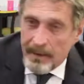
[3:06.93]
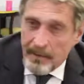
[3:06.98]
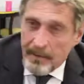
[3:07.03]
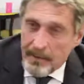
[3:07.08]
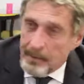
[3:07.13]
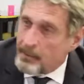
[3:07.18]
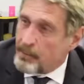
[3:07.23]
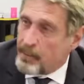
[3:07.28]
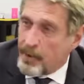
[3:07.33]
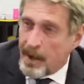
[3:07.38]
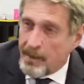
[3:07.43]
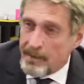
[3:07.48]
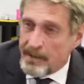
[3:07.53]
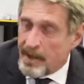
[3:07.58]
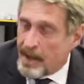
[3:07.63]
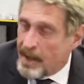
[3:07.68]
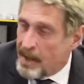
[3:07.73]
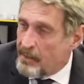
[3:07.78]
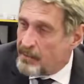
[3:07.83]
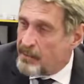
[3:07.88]
I mean,
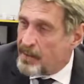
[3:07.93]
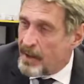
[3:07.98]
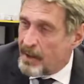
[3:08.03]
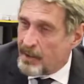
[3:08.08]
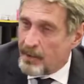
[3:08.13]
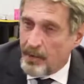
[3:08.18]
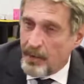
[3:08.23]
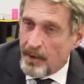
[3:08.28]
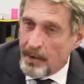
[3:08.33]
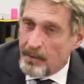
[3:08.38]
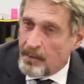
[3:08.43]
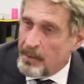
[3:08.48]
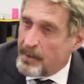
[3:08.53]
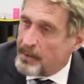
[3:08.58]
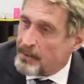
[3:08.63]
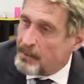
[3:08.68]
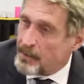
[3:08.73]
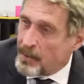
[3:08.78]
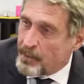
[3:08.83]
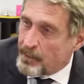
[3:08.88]
perhaps I am paranoid,
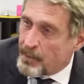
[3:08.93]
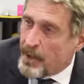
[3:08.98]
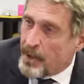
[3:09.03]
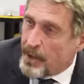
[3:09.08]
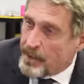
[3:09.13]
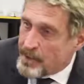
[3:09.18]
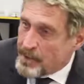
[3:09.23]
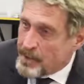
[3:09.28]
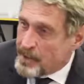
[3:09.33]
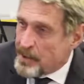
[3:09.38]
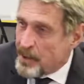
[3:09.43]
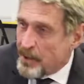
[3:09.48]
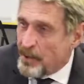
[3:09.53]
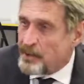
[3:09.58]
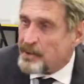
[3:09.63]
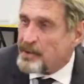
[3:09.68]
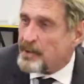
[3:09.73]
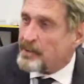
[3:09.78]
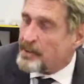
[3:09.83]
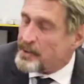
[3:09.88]
but what I just
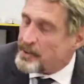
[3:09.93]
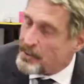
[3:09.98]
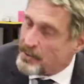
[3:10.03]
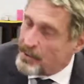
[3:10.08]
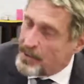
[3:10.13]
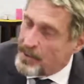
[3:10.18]
told you is